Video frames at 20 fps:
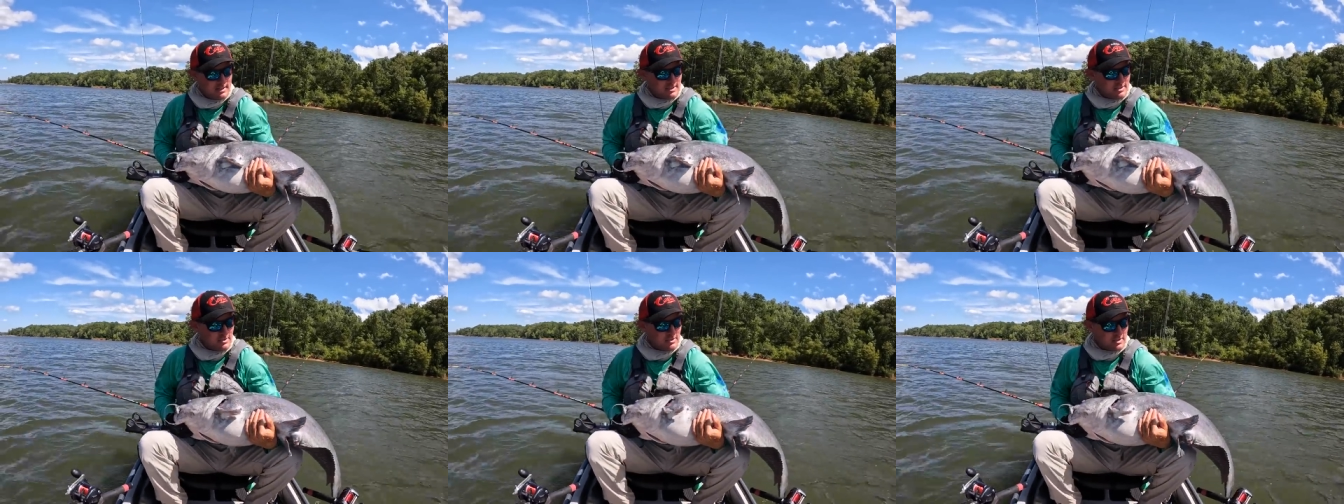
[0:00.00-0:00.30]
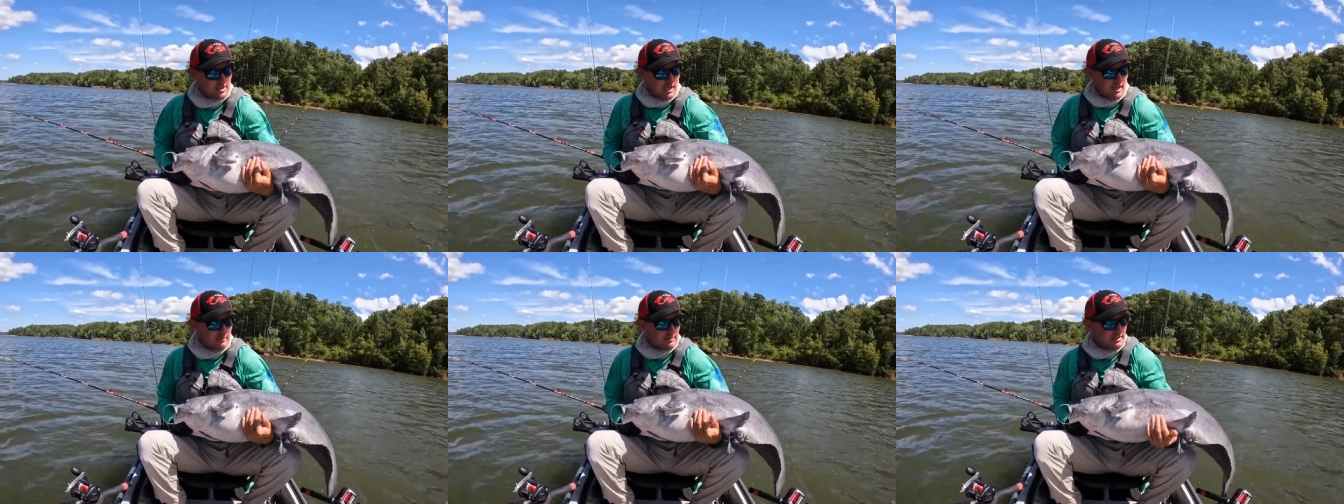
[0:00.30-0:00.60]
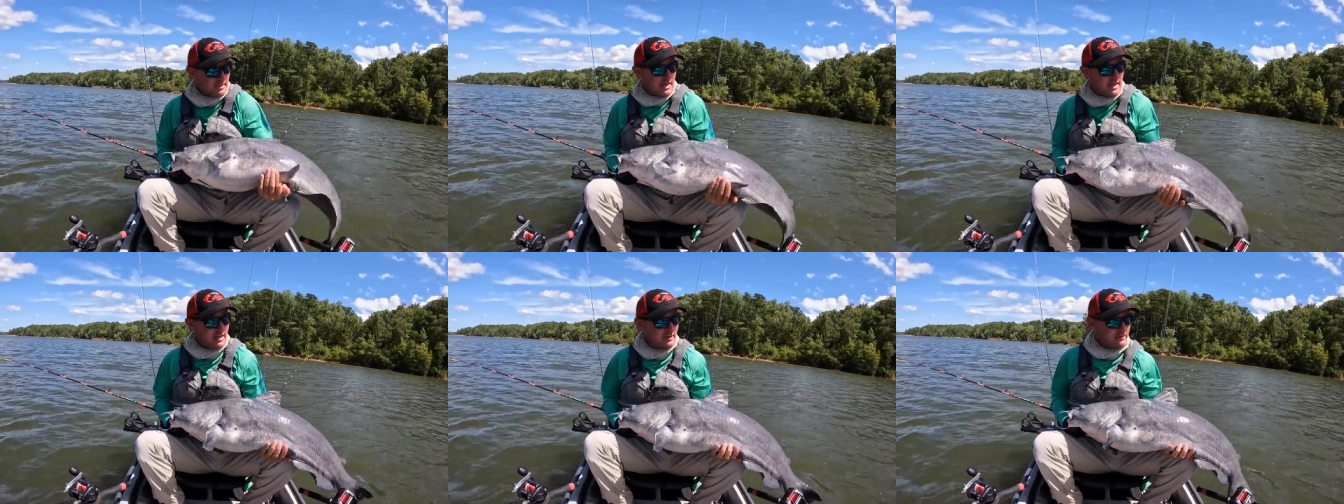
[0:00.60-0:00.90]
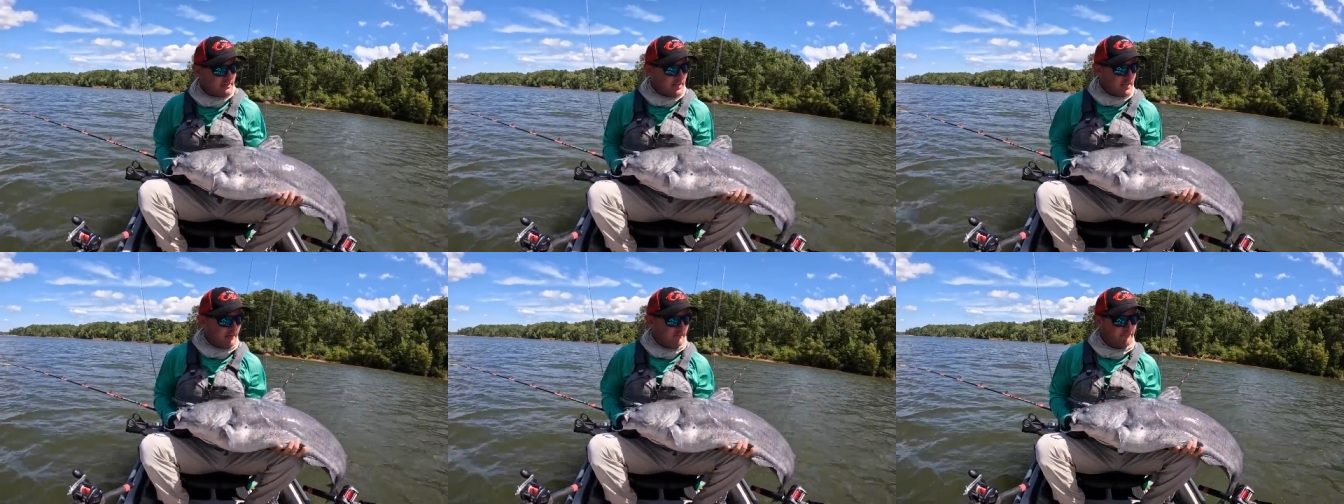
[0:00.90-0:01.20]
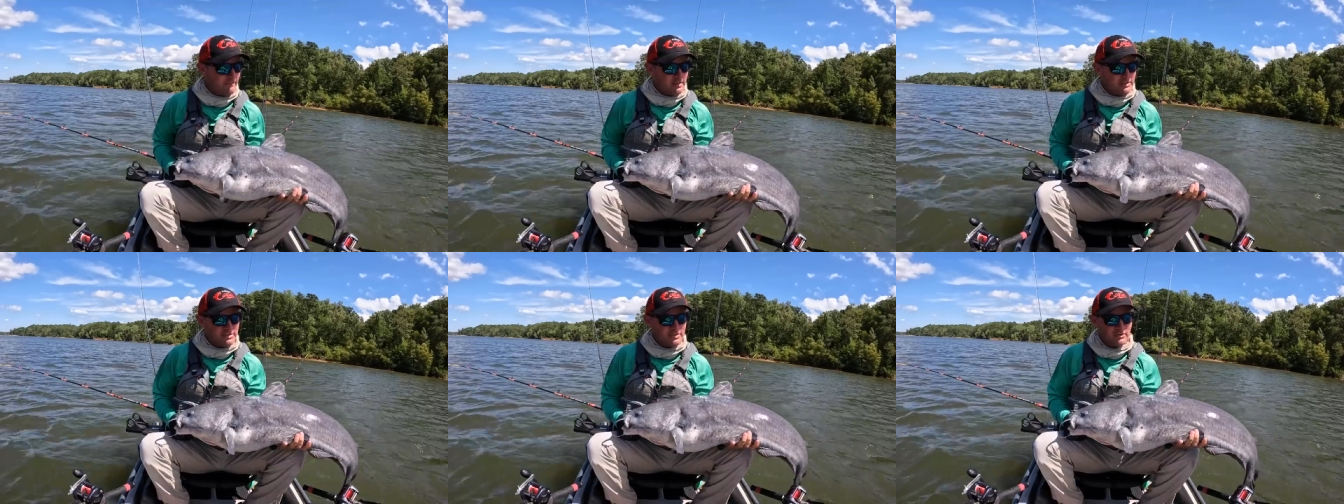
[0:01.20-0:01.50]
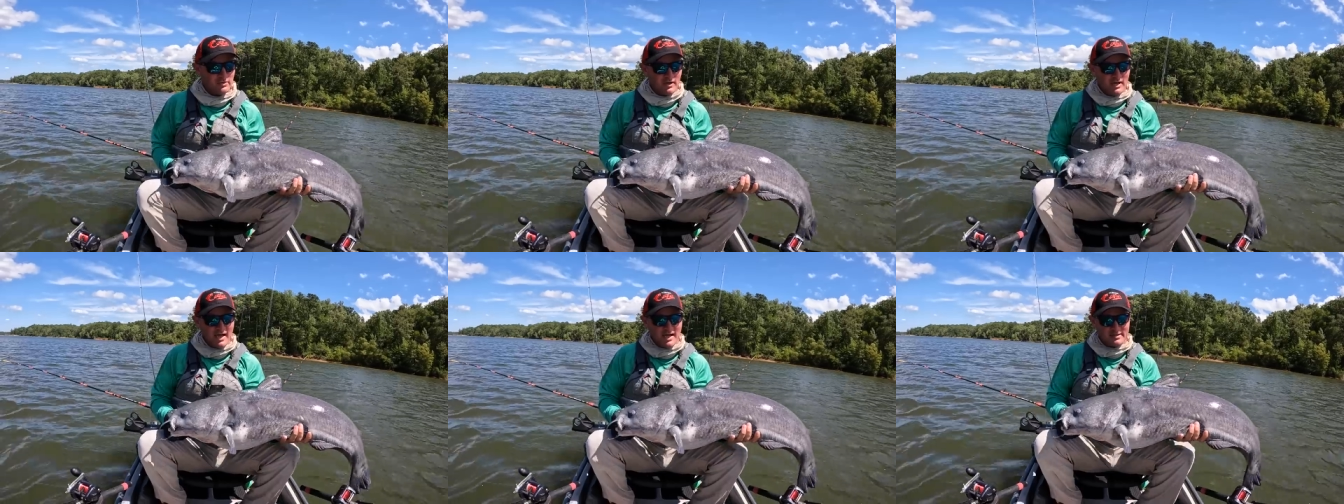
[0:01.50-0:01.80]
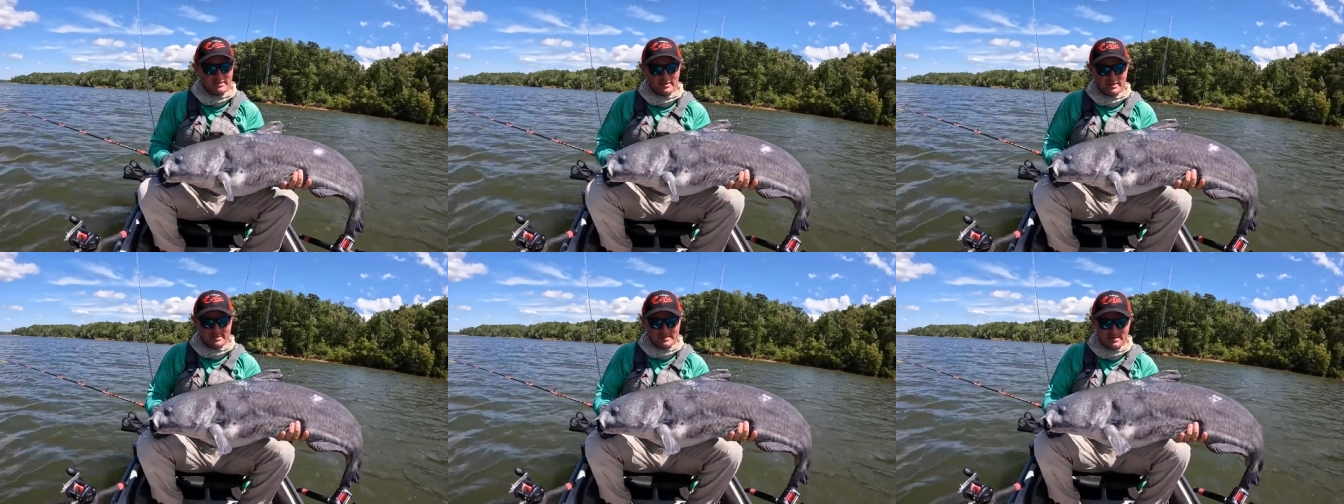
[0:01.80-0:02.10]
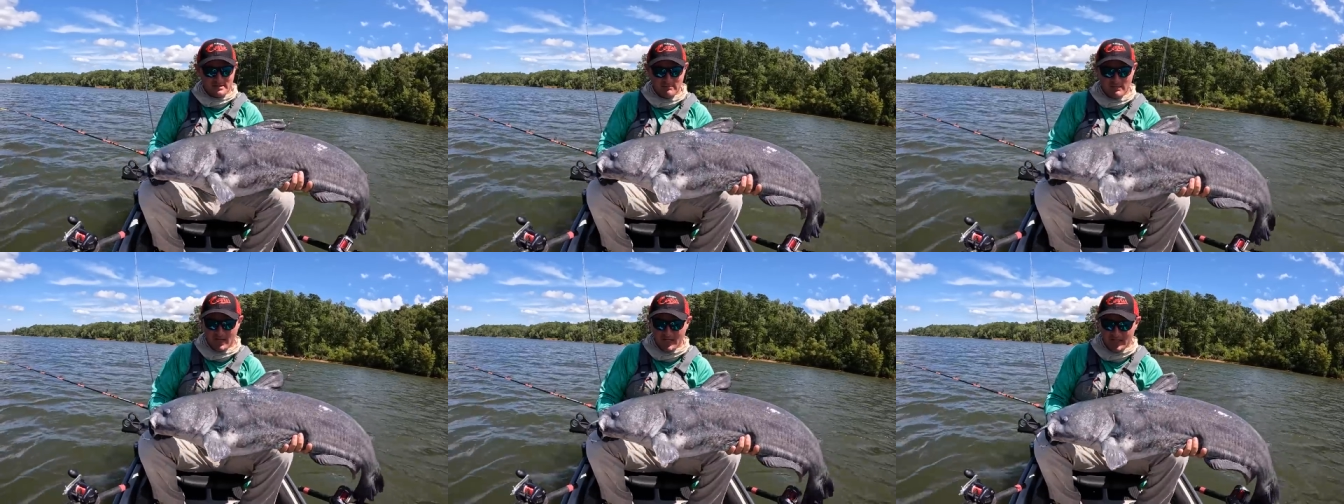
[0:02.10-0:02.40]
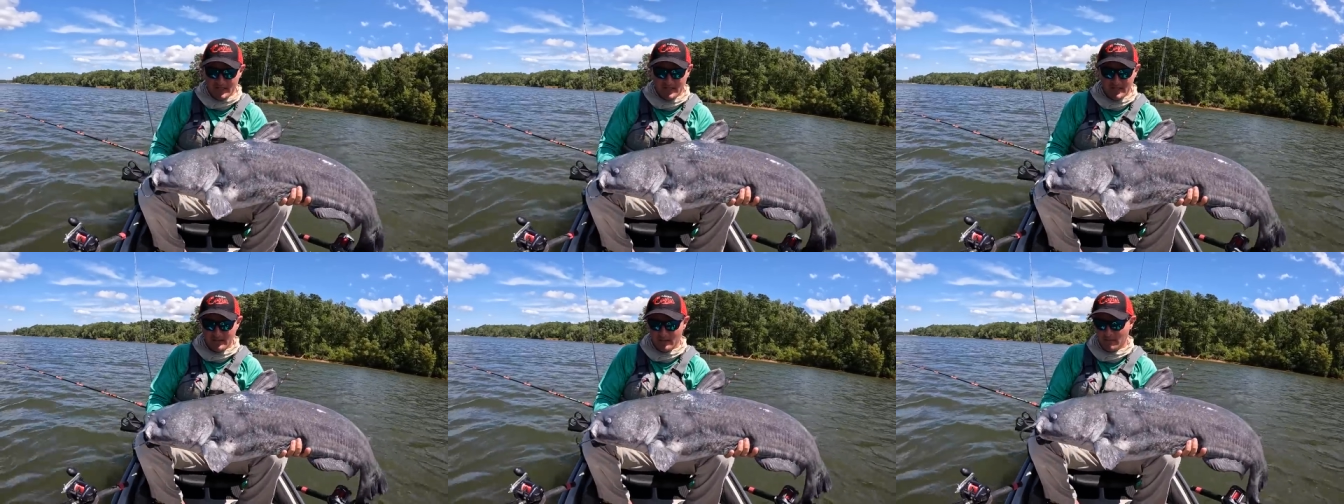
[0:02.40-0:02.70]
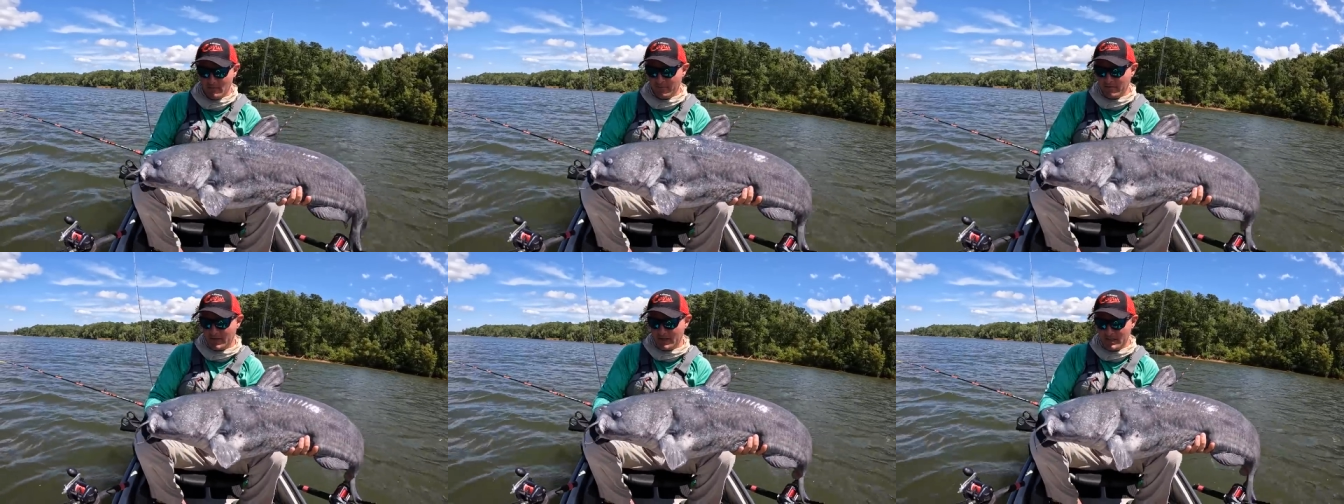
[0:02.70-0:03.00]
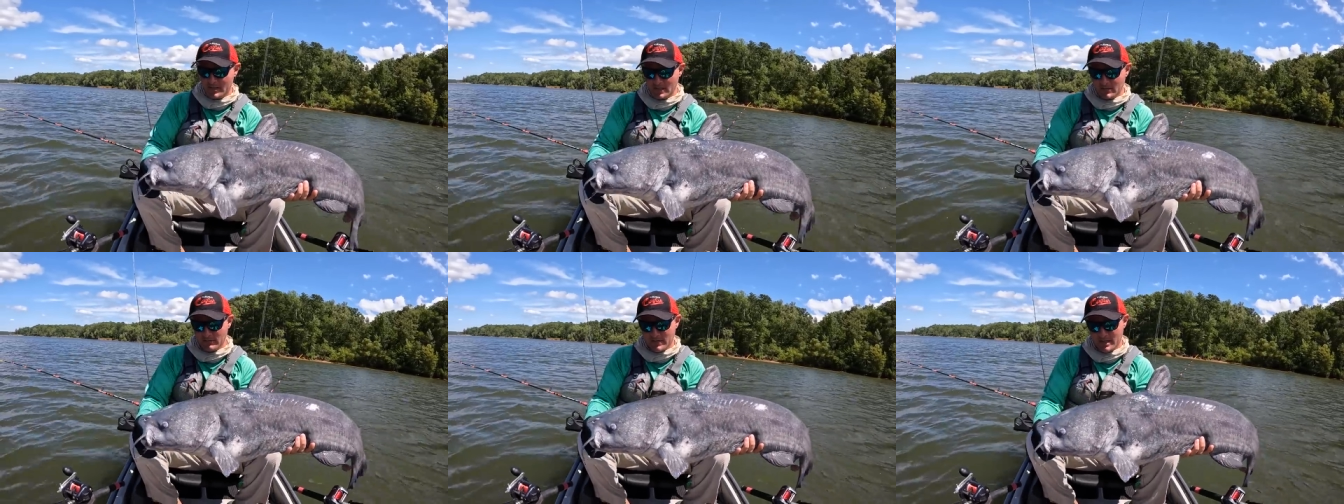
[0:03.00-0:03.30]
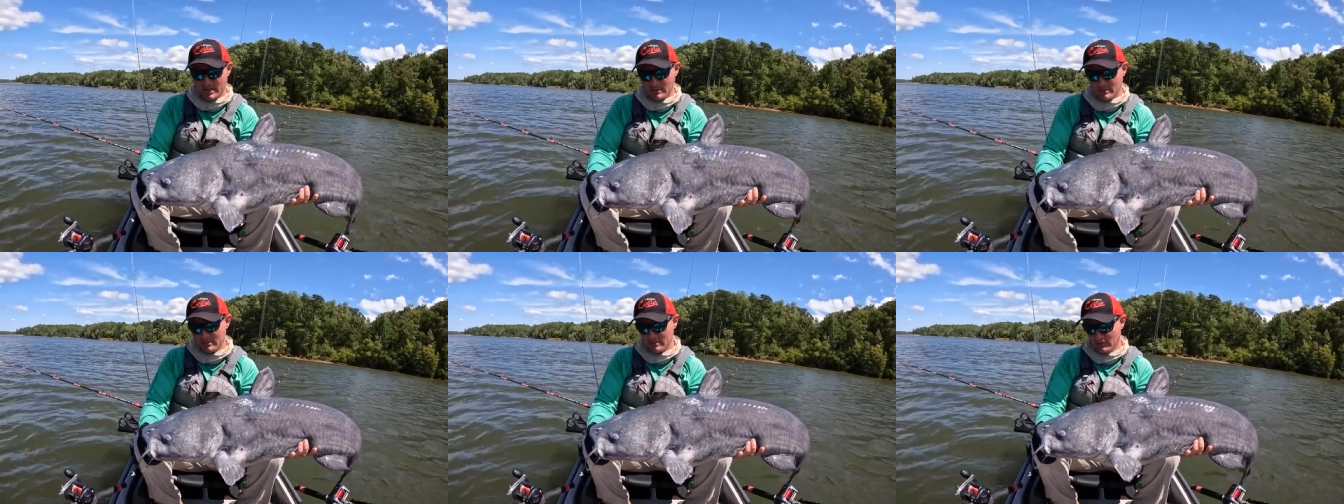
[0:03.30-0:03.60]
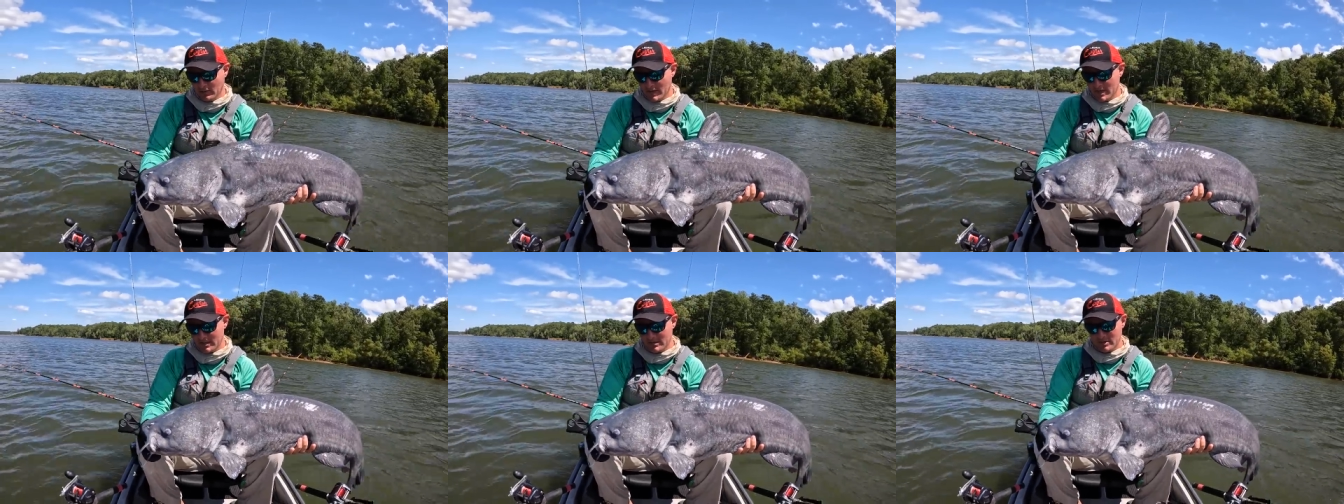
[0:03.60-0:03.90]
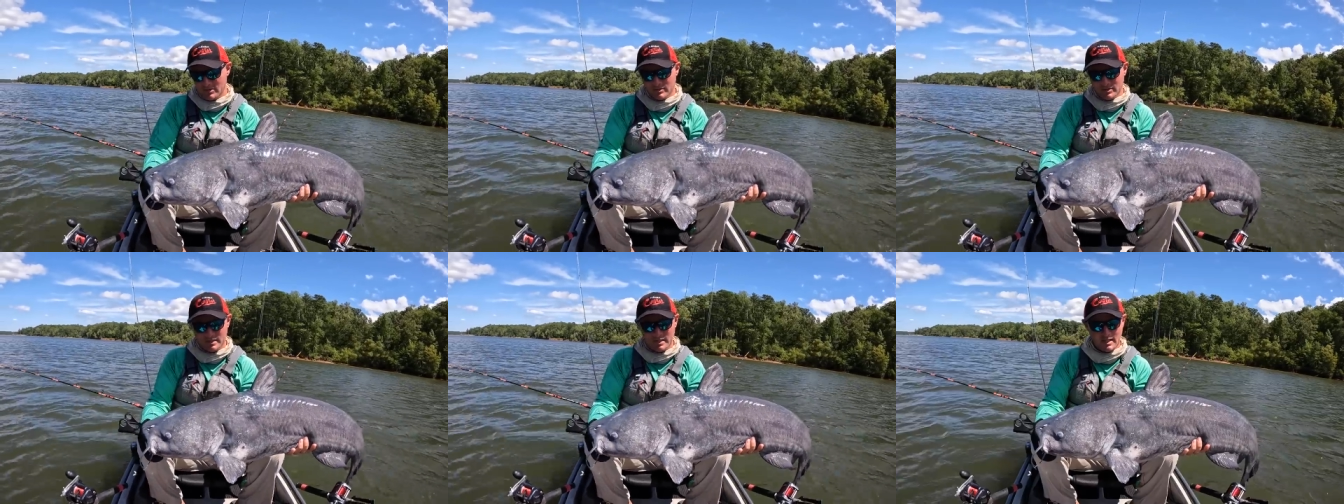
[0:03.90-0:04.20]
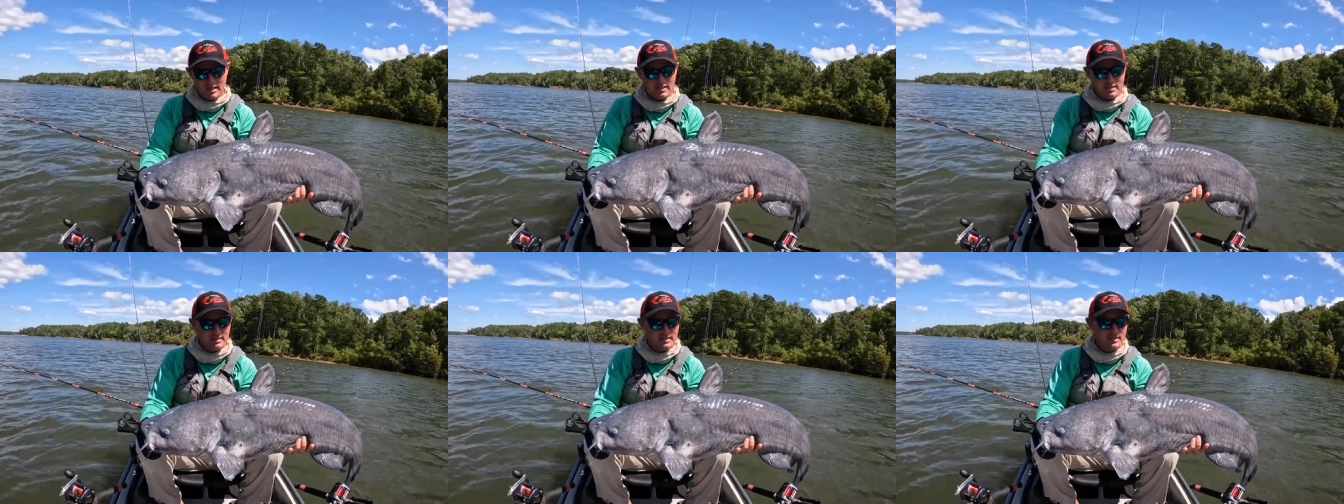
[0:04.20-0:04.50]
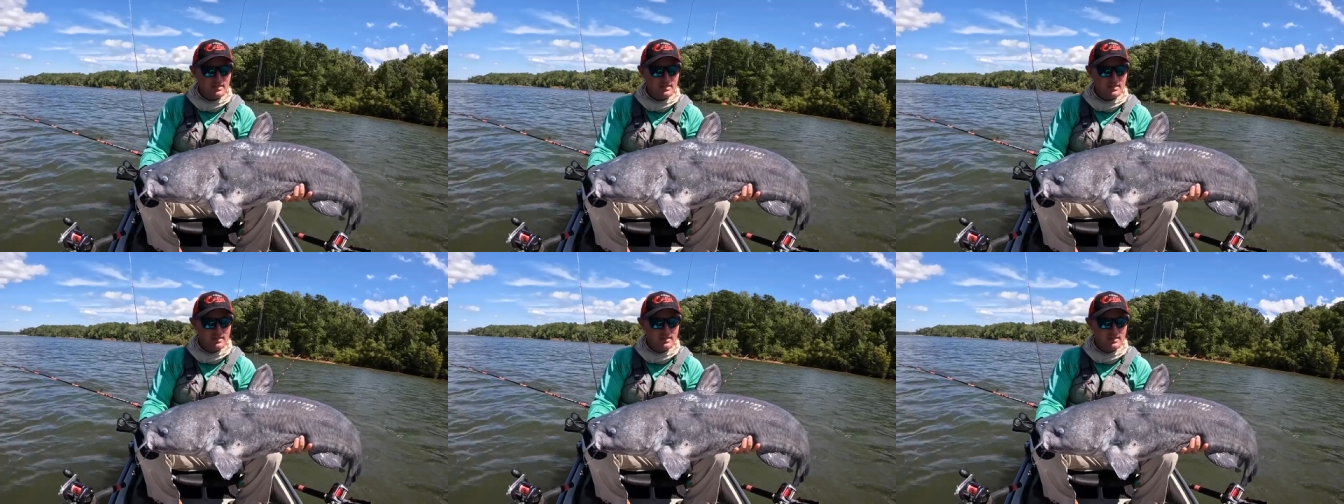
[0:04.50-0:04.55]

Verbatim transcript: You calm it down now, fish. You're gonna act like somebody here on video now. We ain't doing that.